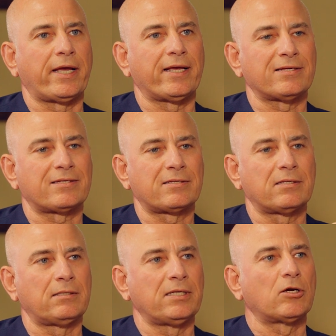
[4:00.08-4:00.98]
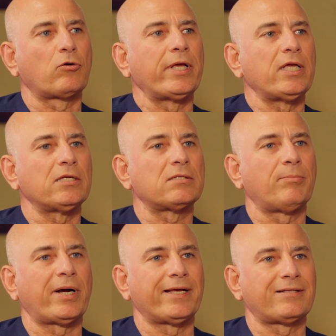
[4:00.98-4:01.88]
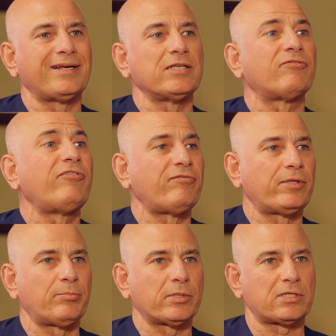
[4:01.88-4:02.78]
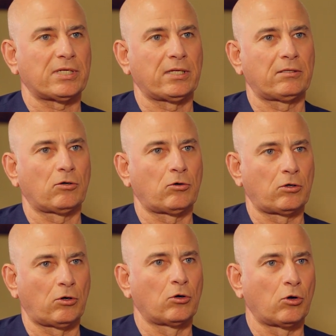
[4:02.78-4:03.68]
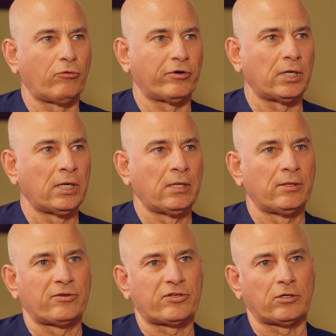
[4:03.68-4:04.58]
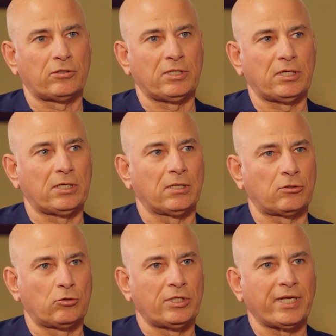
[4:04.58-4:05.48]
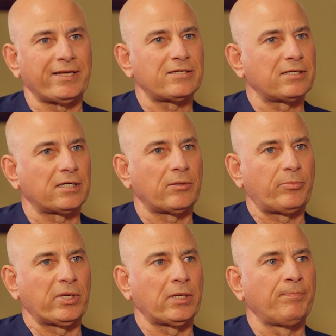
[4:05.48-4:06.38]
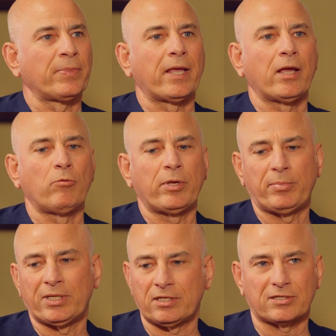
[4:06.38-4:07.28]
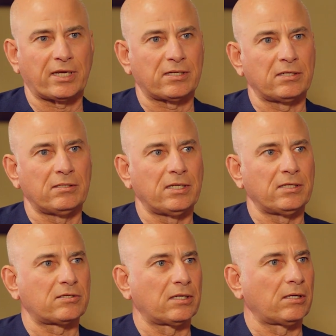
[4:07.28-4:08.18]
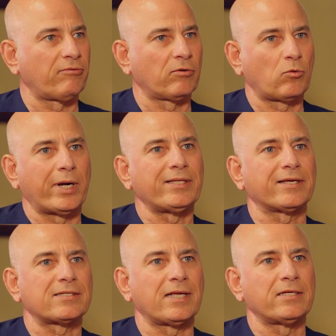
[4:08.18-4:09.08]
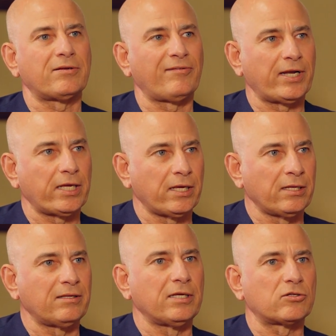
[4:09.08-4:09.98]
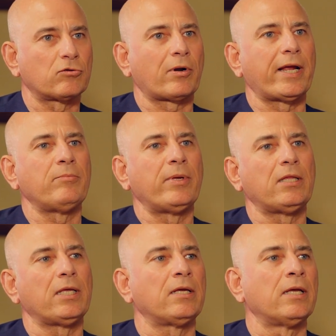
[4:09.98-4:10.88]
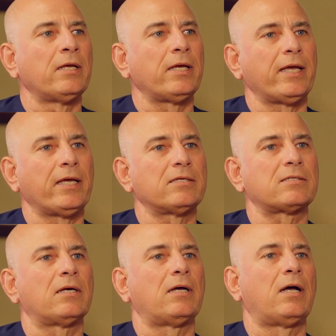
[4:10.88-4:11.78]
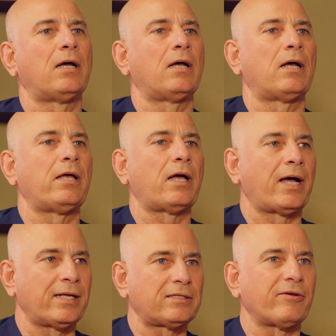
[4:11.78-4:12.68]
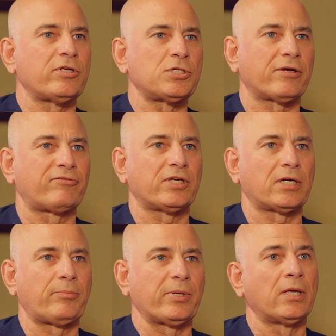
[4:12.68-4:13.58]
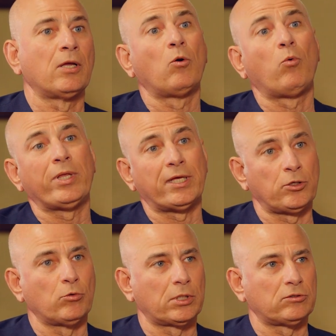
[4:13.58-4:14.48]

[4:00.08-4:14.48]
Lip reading: has decreased by at least 50% or over. So today's therapy, and we've been discussing this quite extensively in this great meeting, is anti-VEGF therapy with the newer